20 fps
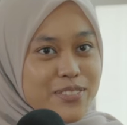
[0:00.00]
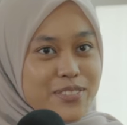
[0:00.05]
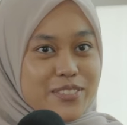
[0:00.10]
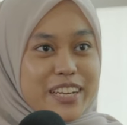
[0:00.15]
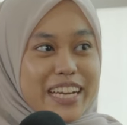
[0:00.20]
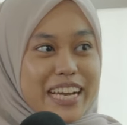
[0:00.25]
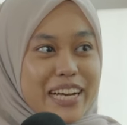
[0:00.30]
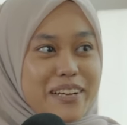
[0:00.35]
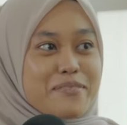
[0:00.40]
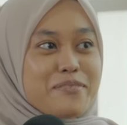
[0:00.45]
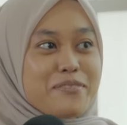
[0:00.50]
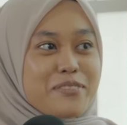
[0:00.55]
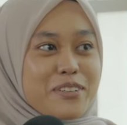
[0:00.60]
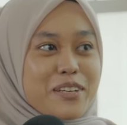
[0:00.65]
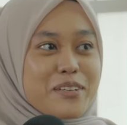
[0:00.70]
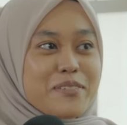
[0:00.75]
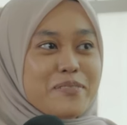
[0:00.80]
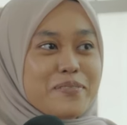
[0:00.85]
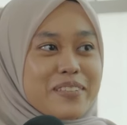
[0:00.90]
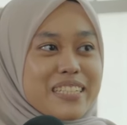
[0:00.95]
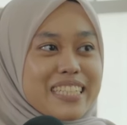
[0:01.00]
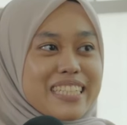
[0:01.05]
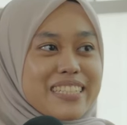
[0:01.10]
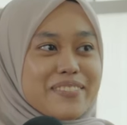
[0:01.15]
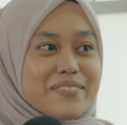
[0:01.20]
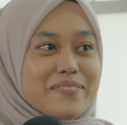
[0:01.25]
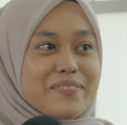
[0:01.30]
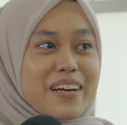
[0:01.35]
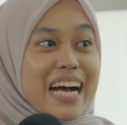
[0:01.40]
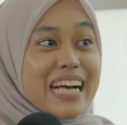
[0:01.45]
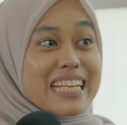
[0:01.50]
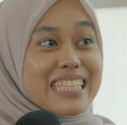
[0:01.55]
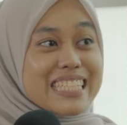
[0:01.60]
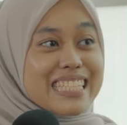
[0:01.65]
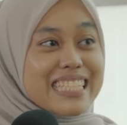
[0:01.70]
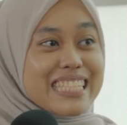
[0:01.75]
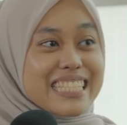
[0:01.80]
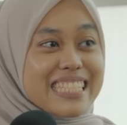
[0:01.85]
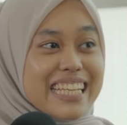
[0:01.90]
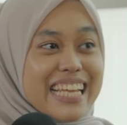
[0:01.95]
Where I'm from,
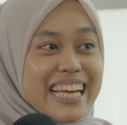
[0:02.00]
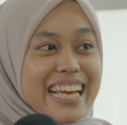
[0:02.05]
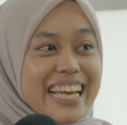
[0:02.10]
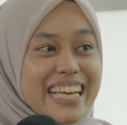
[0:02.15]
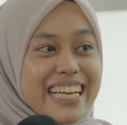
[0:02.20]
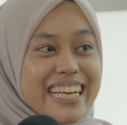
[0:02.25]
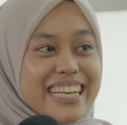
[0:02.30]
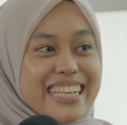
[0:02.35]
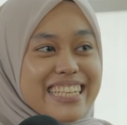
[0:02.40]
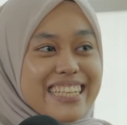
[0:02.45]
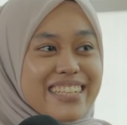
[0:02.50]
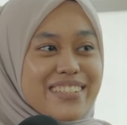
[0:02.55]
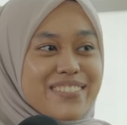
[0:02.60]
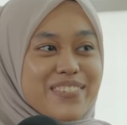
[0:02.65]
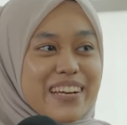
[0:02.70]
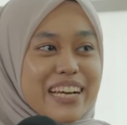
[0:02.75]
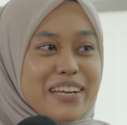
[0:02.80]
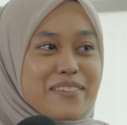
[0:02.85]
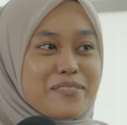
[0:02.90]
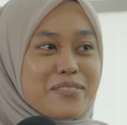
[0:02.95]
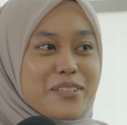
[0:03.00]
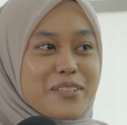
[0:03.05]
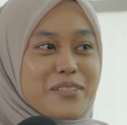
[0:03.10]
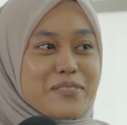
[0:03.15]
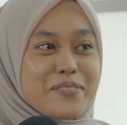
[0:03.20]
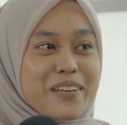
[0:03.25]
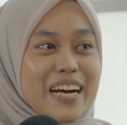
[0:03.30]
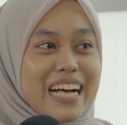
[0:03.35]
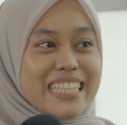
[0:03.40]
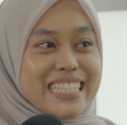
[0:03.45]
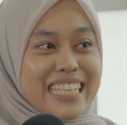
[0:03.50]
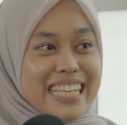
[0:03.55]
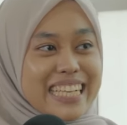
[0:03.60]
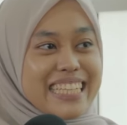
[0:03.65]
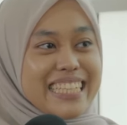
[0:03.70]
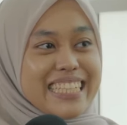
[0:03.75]
where I'm from, asal